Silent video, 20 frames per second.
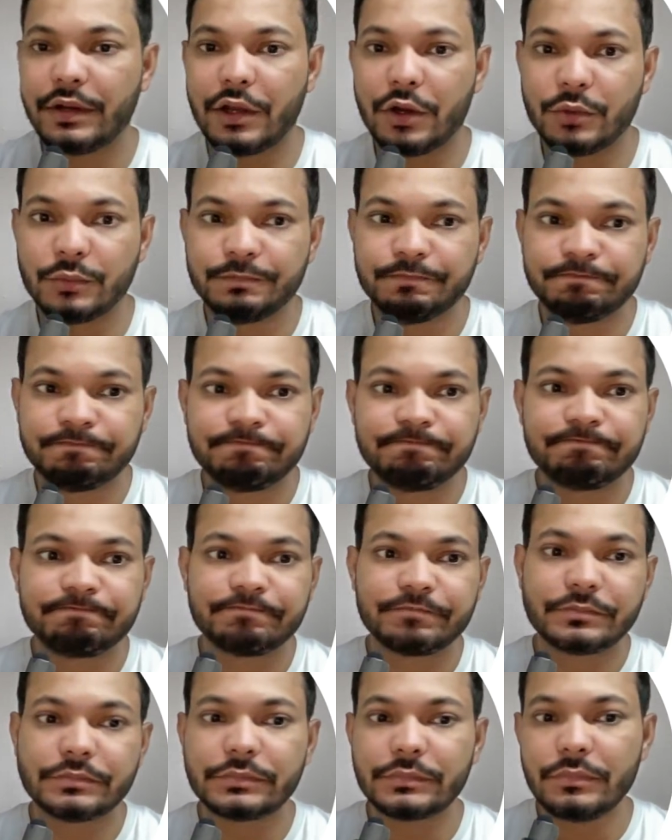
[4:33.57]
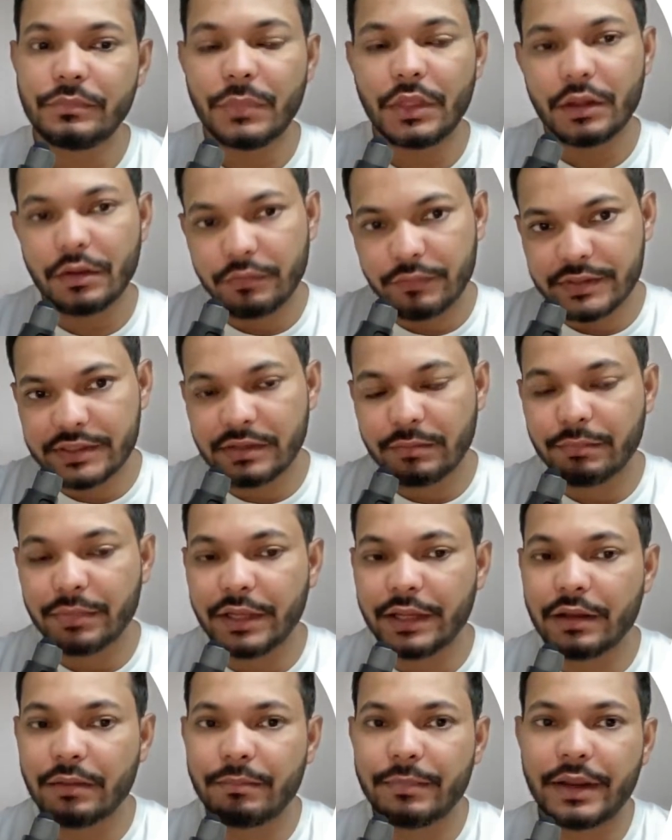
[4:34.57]
Now, we simply
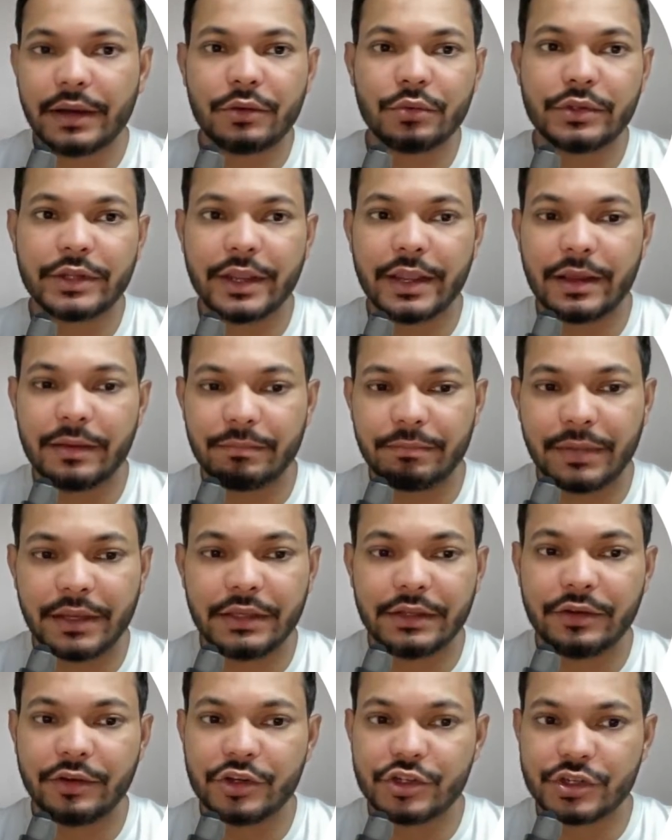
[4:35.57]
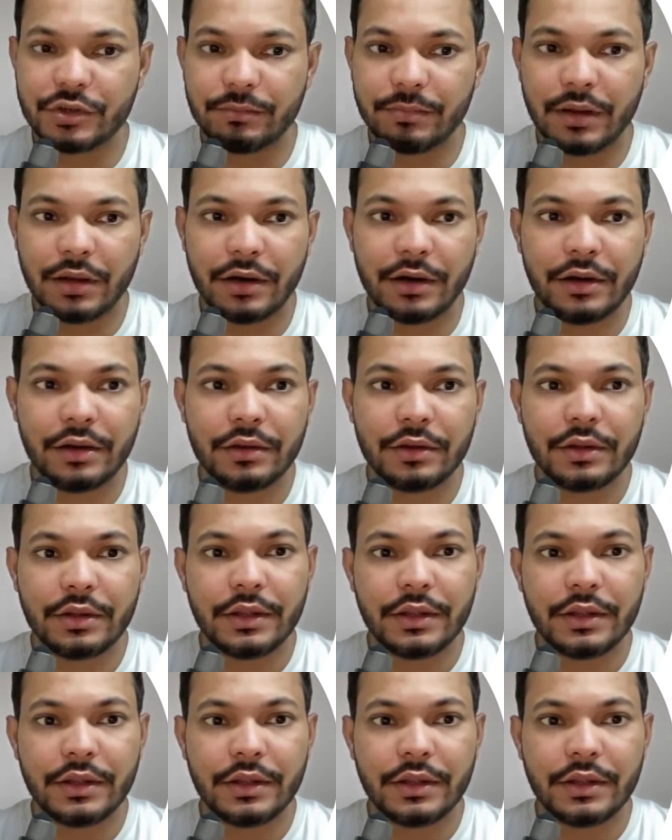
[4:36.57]
come back to the campaign creation part.